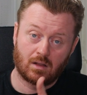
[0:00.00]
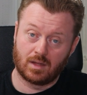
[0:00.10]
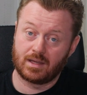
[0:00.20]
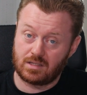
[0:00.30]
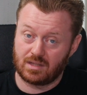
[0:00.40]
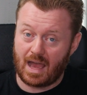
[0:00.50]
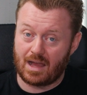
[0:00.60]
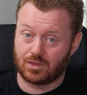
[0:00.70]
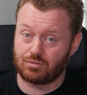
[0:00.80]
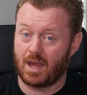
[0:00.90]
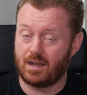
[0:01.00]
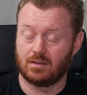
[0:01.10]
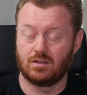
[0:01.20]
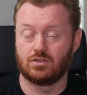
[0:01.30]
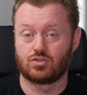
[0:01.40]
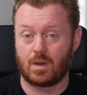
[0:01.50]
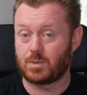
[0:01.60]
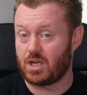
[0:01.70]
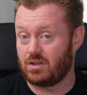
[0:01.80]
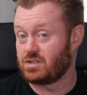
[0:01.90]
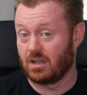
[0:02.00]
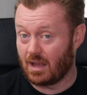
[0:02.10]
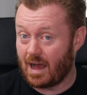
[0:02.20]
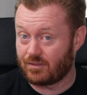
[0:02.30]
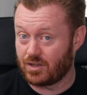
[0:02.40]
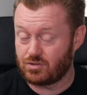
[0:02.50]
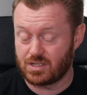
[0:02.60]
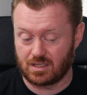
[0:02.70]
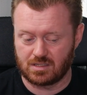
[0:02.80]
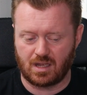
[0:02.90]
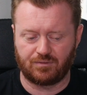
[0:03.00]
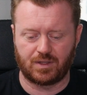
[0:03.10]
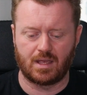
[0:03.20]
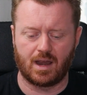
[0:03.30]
I'll link to that thread in the description. There's a lot of interesting stuff in